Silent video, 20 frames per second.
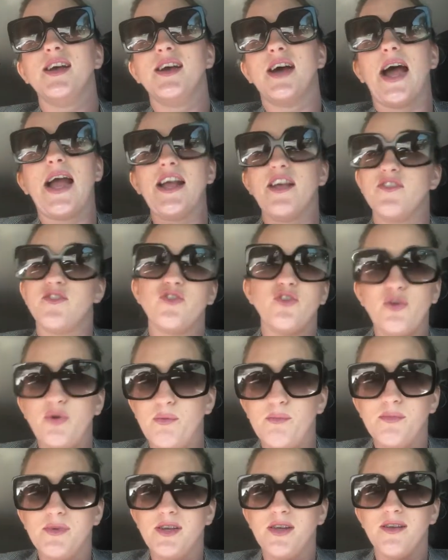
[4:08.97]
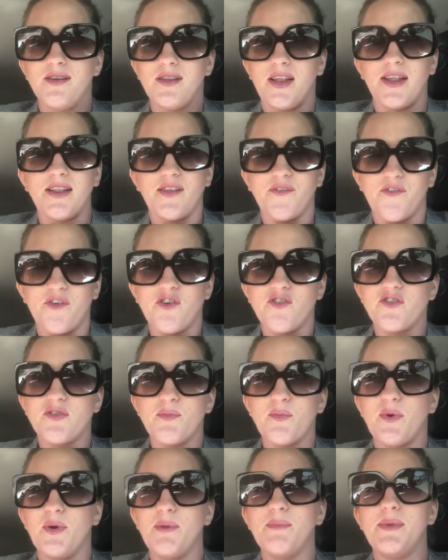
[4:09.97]
I assumed that the first
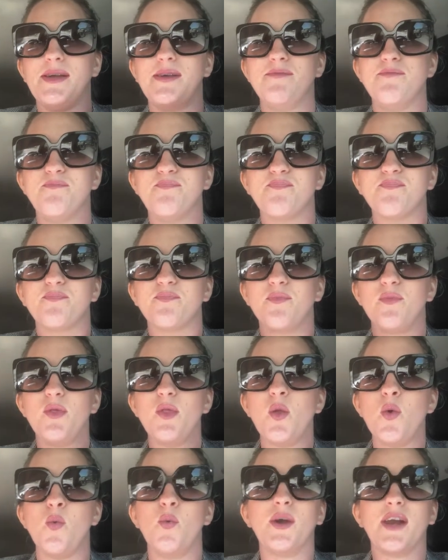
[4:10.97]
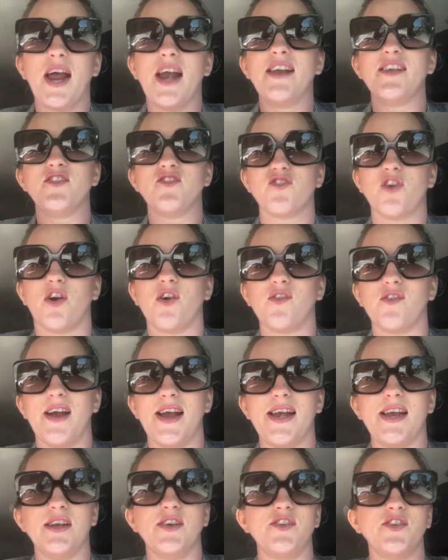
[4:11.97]
appointment would kind of start
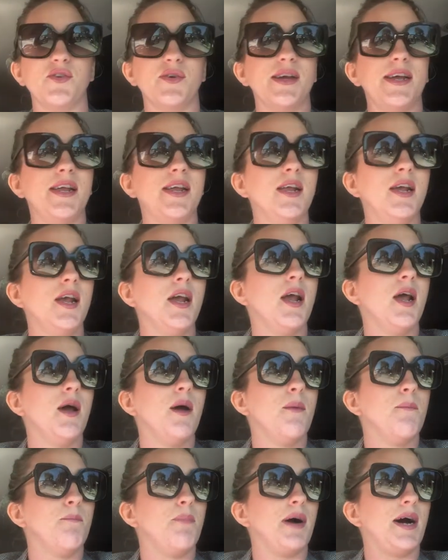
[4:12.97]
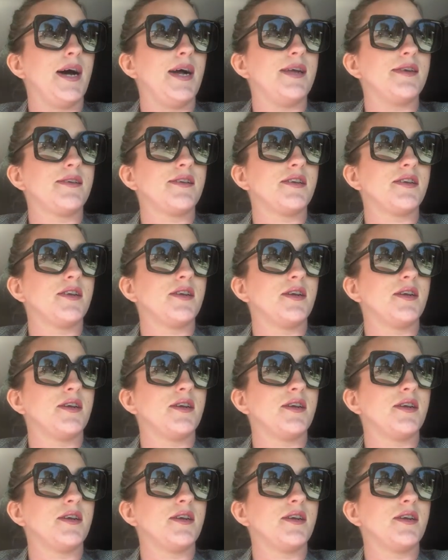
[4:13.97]
right into it, but